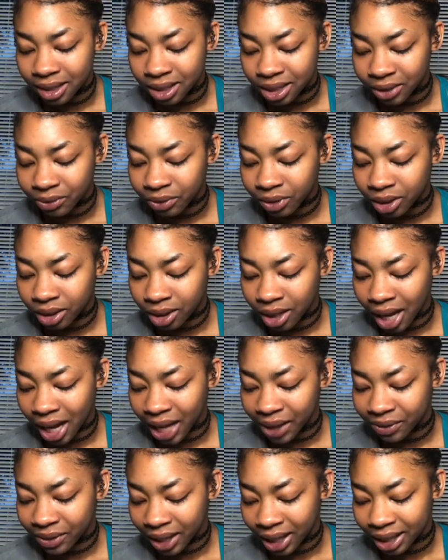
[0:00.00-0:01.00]
different
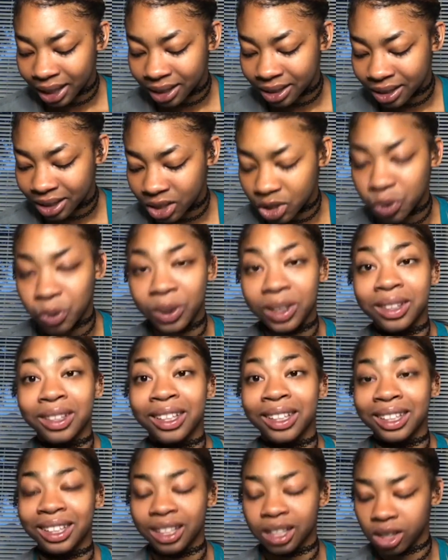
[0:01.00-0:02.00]
lives that exist
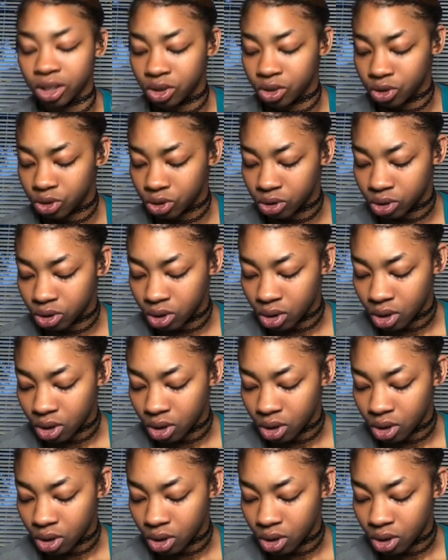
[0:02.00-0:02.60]
within each